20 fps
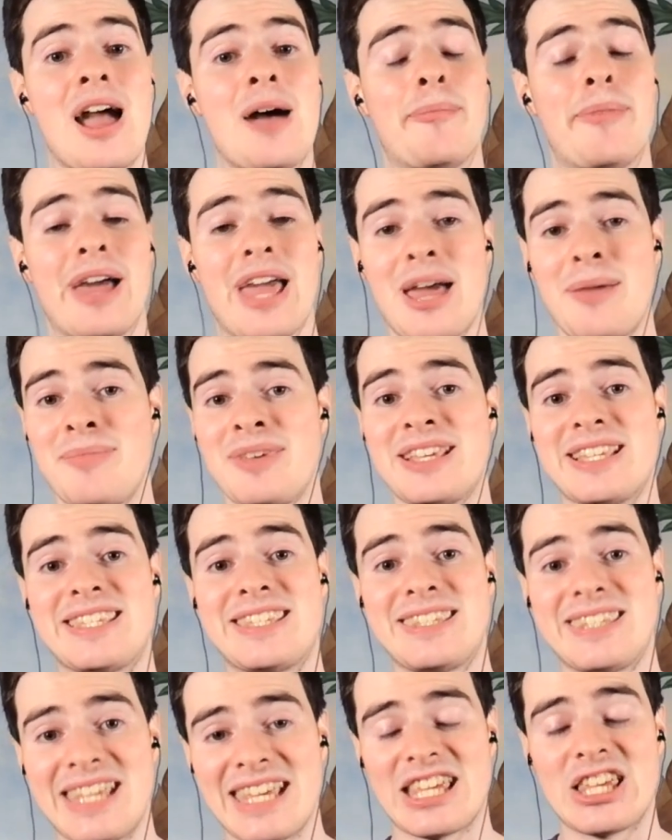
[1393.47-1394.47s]
Miami is
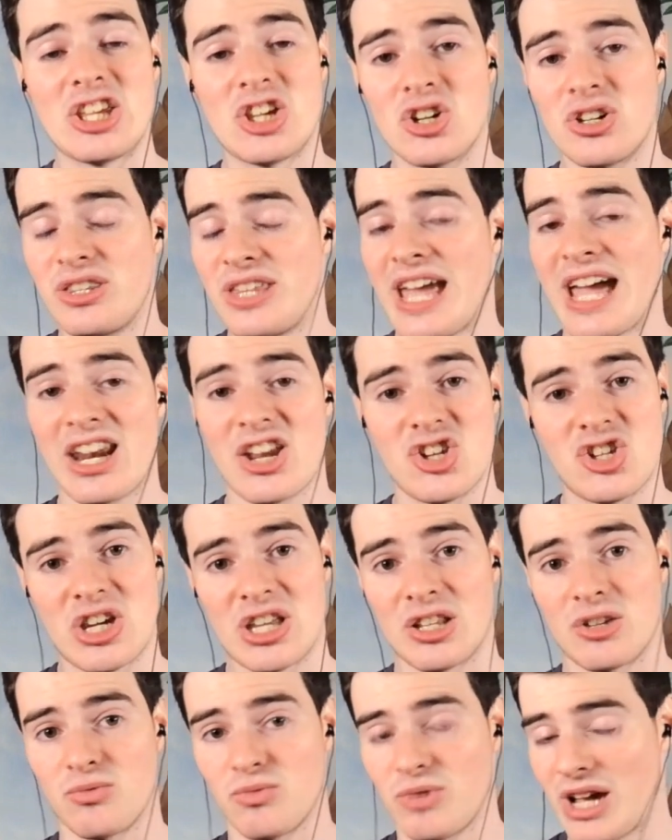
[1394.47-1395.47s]
sneaky good. They added
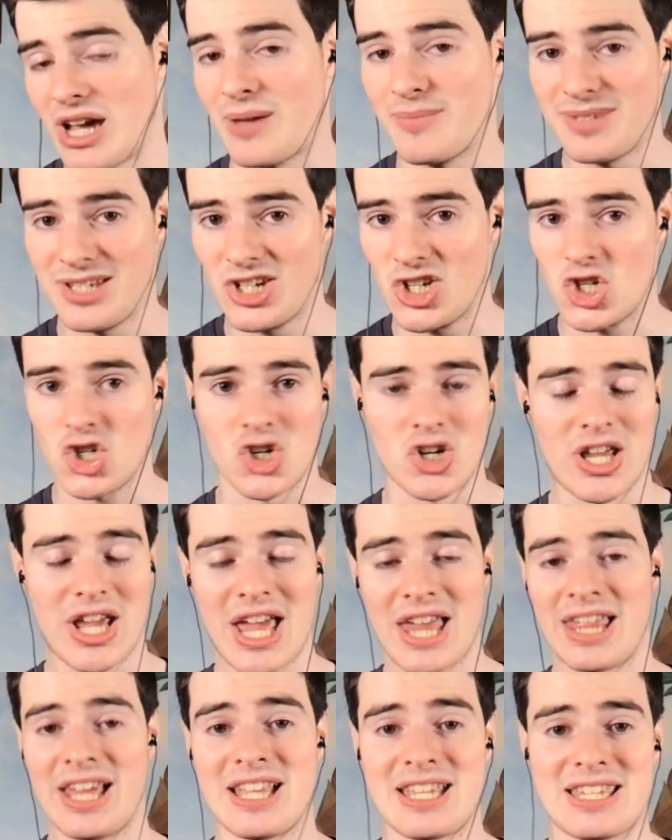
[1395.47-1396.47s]
Jalen Ramsey, Deshaun
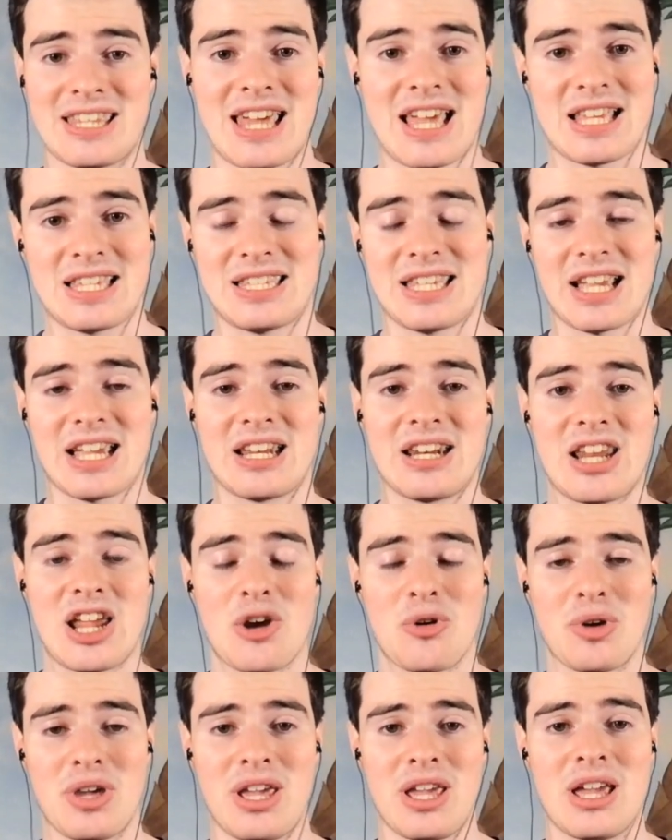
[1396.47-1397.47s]
Elliott to that
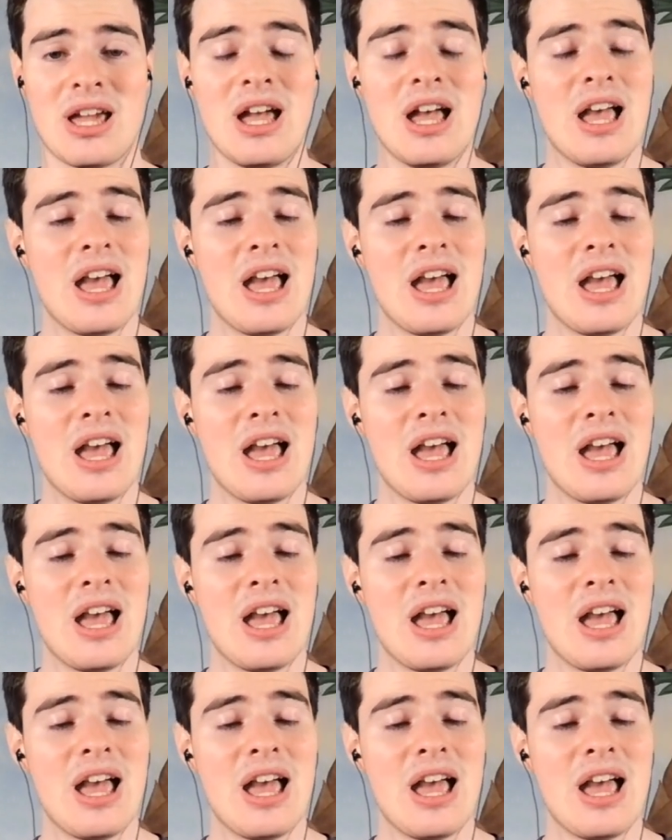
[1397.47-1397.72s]
secondary,